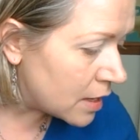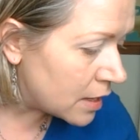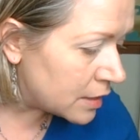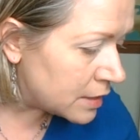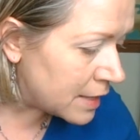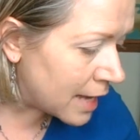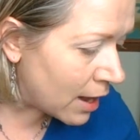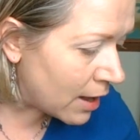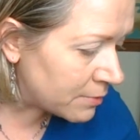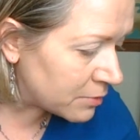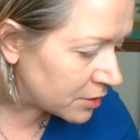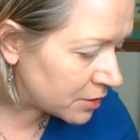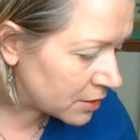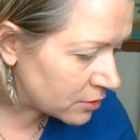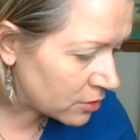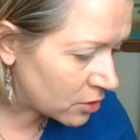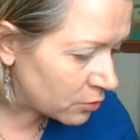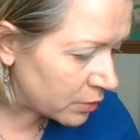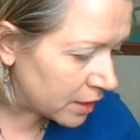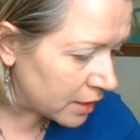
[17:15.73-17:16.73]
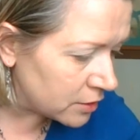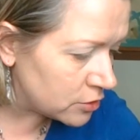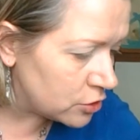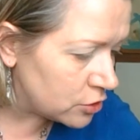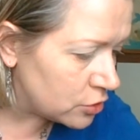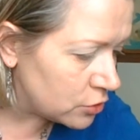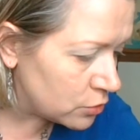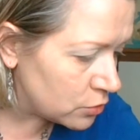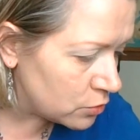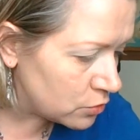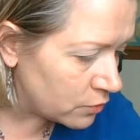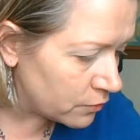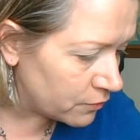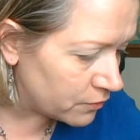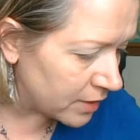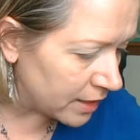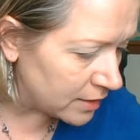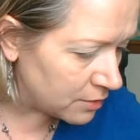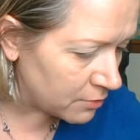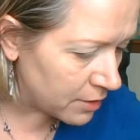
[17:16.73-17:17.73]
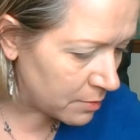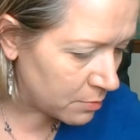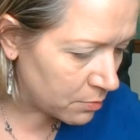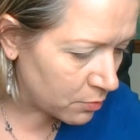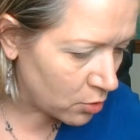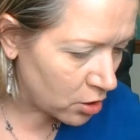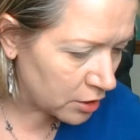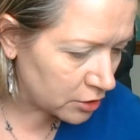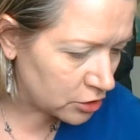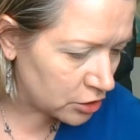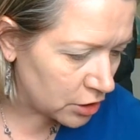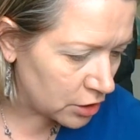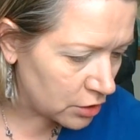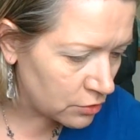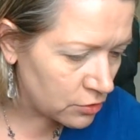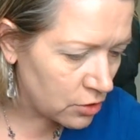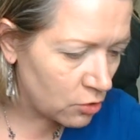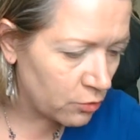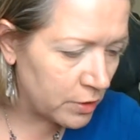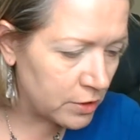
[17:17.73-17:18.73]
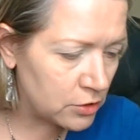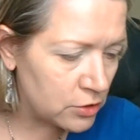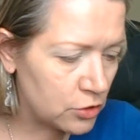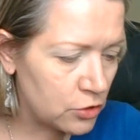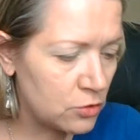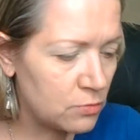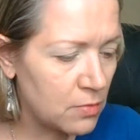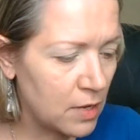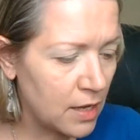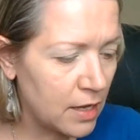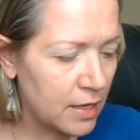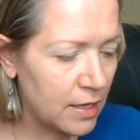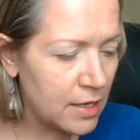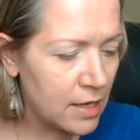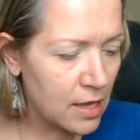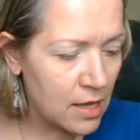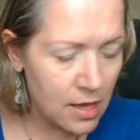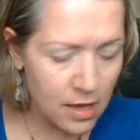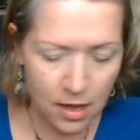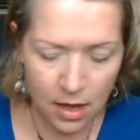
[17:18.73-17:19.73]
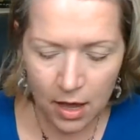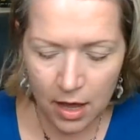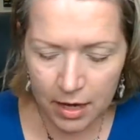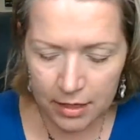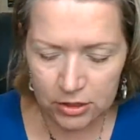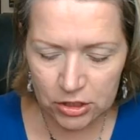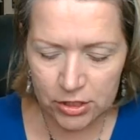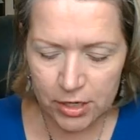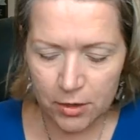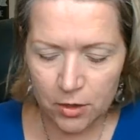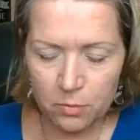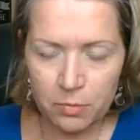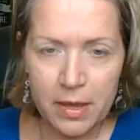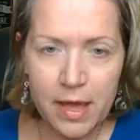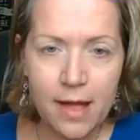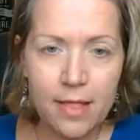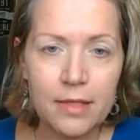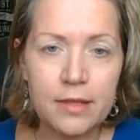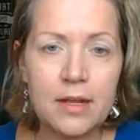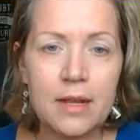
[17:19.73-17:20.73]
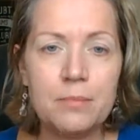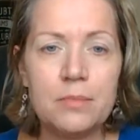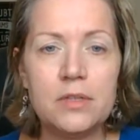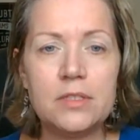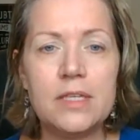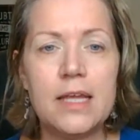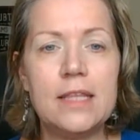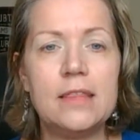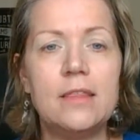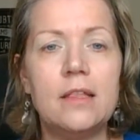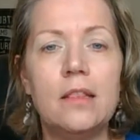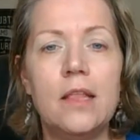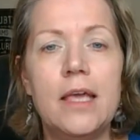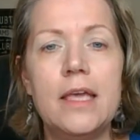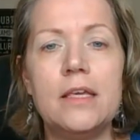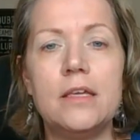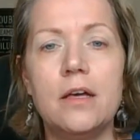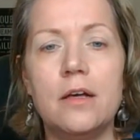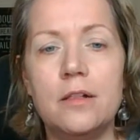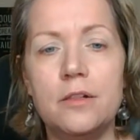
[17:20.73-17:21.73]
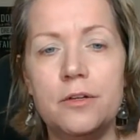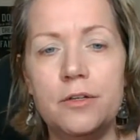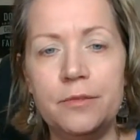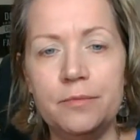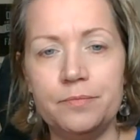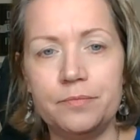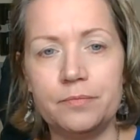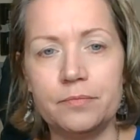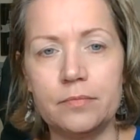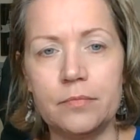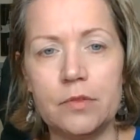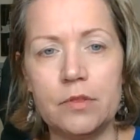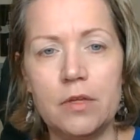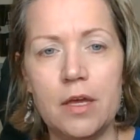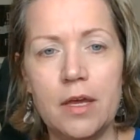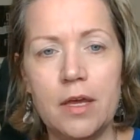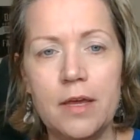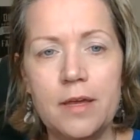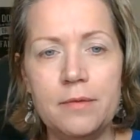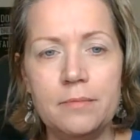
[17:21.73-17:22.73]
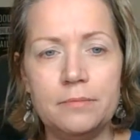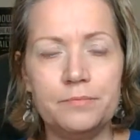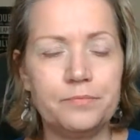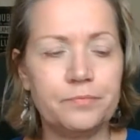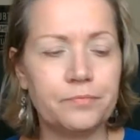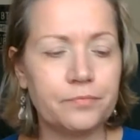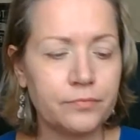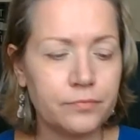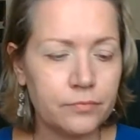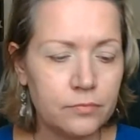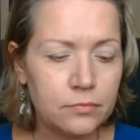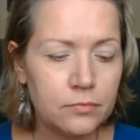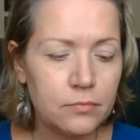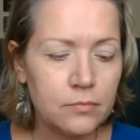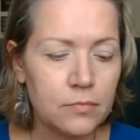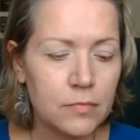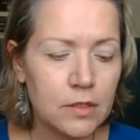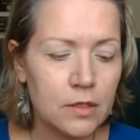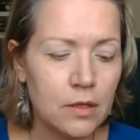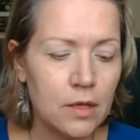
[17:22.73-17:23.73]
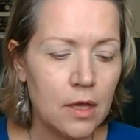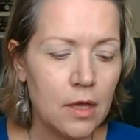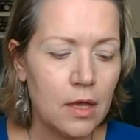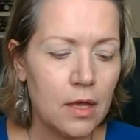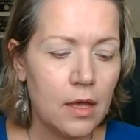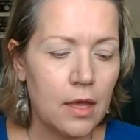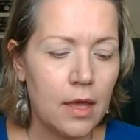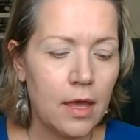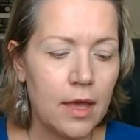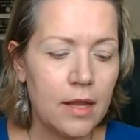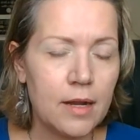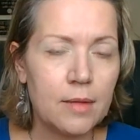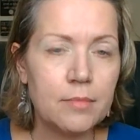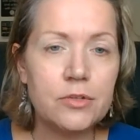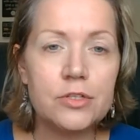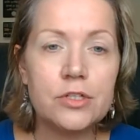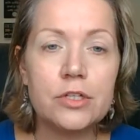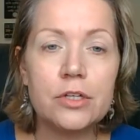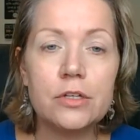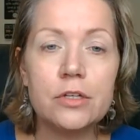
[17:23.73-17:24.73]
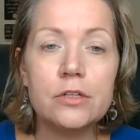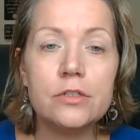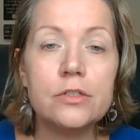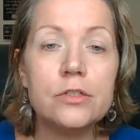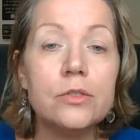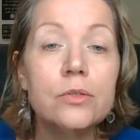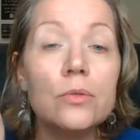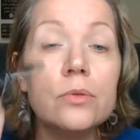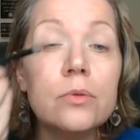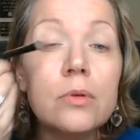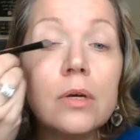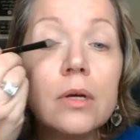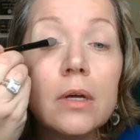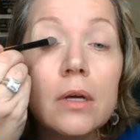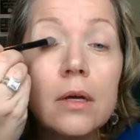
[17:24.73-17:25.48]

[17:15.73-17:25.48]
now I'm going to go into, find the right brush here, go into my eyeshadow palette. I'm going to take the light color, okay, and I'm just going to do